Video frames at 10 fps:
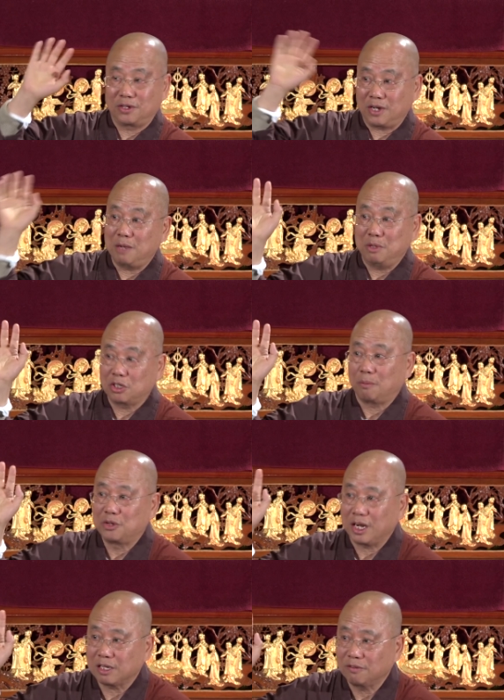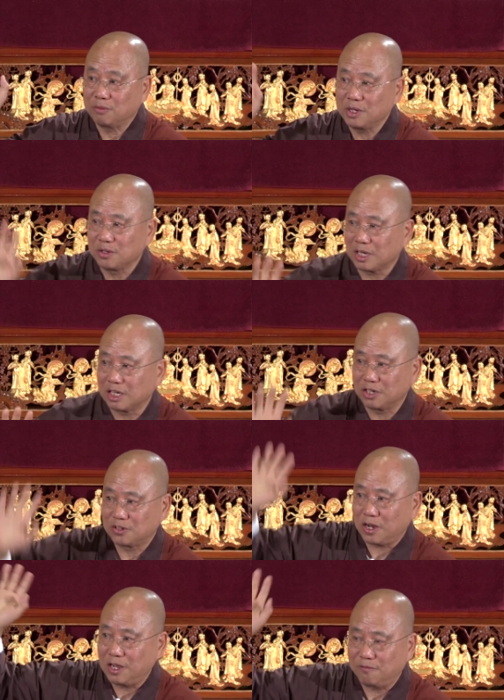Desire means objective. Why you set a
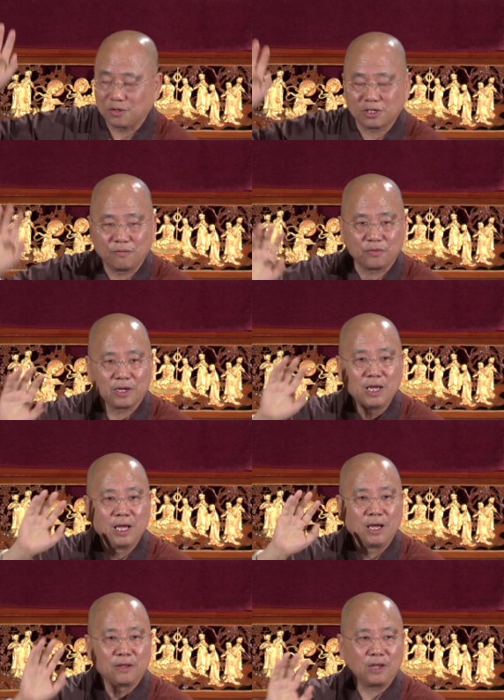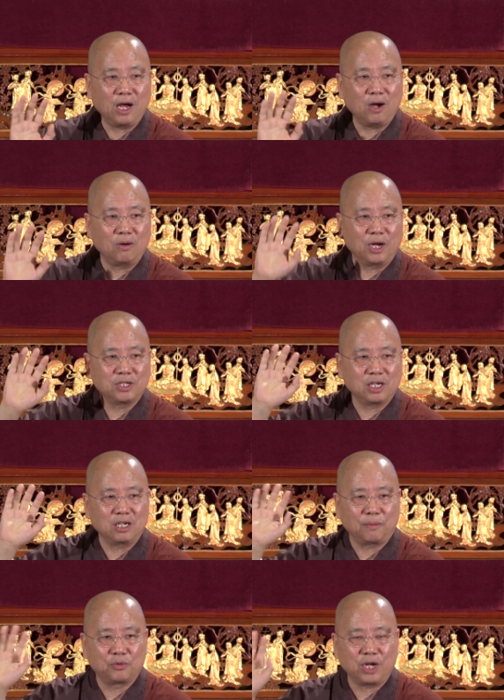desire for something? Now I set
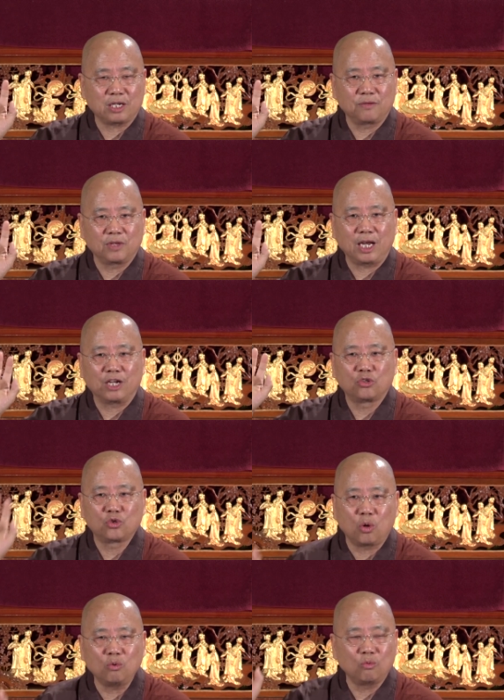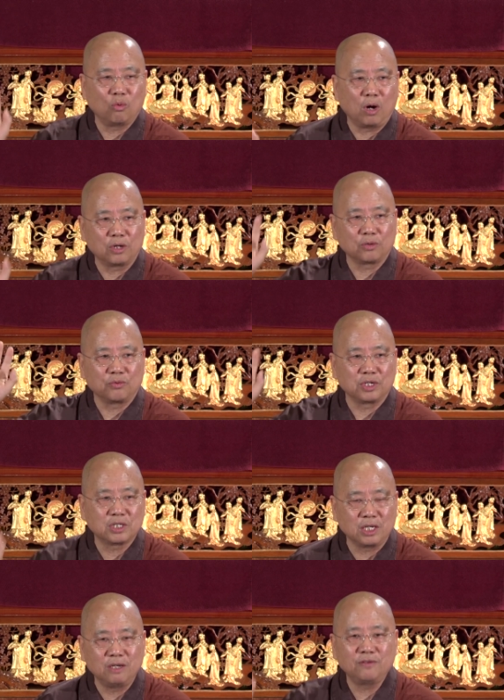an objective that I don't want to
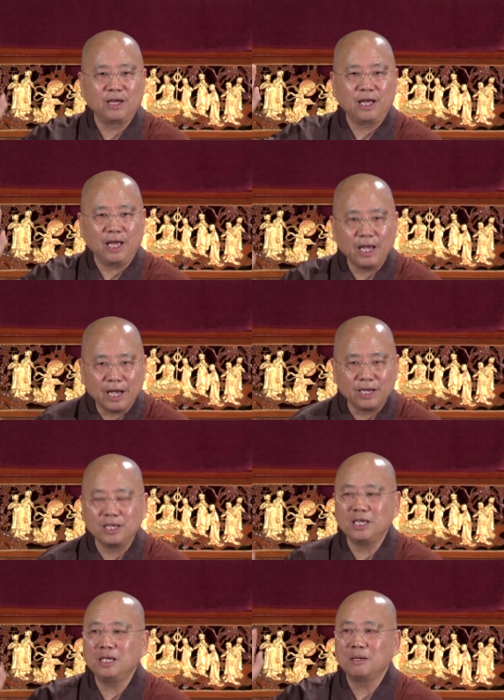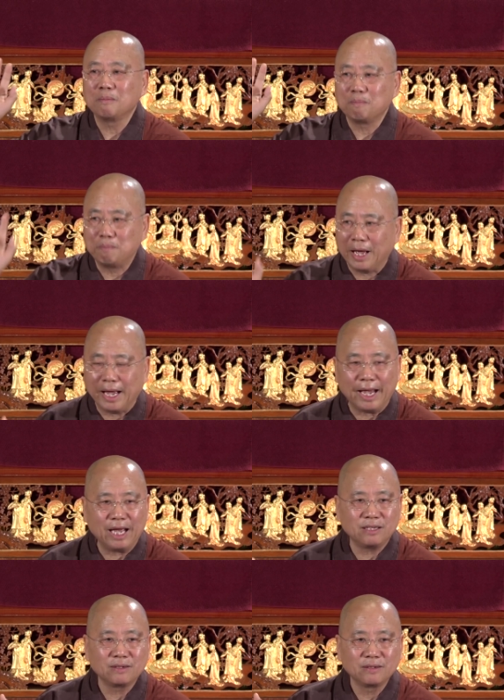receive any
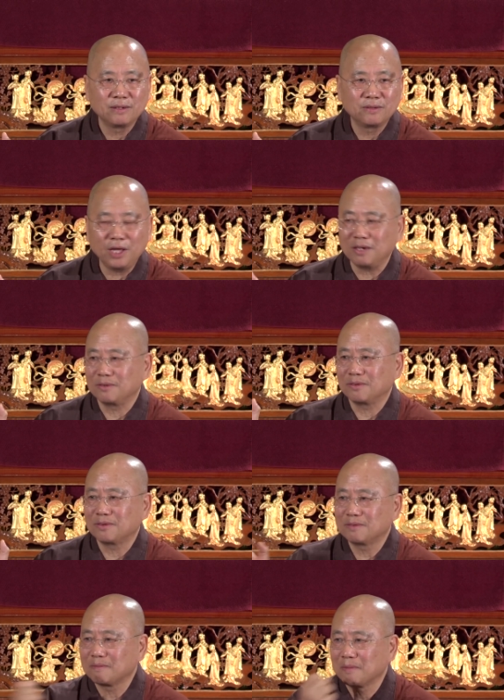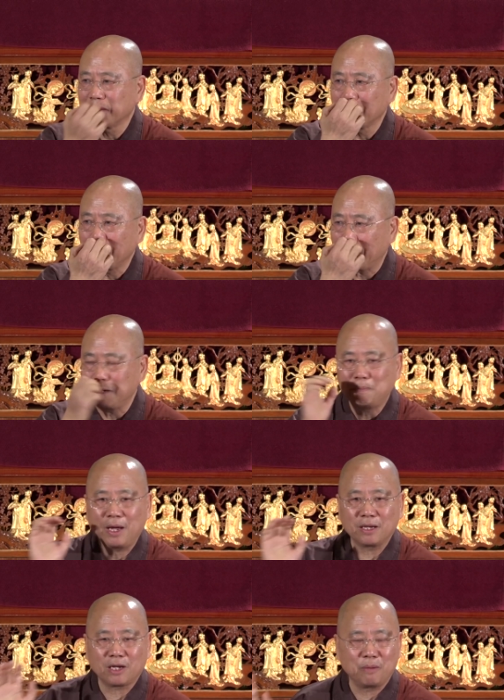bad things, any
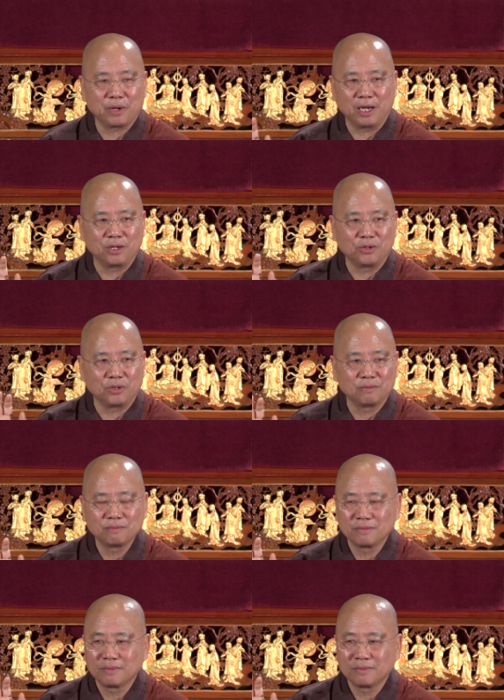bad karmic energy.